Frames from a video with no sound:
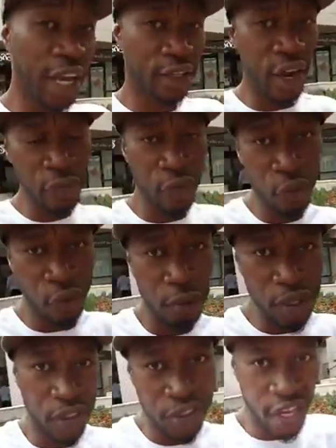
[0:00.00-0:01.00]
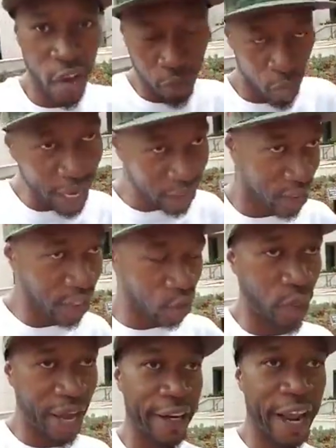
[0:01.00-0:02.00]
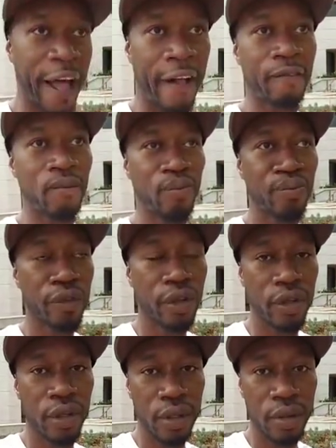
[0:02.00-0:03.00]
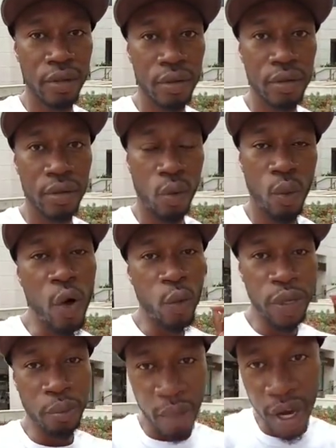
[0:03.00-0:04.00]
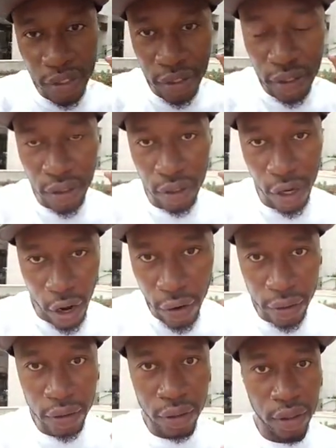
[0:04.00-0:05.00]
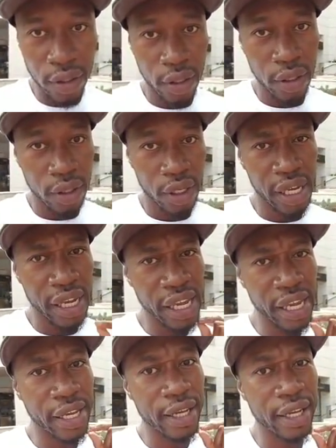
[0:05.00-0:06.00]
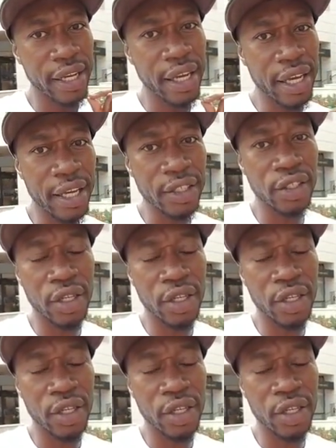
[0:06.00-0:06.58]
nothing from this death process right now, what we must learn is the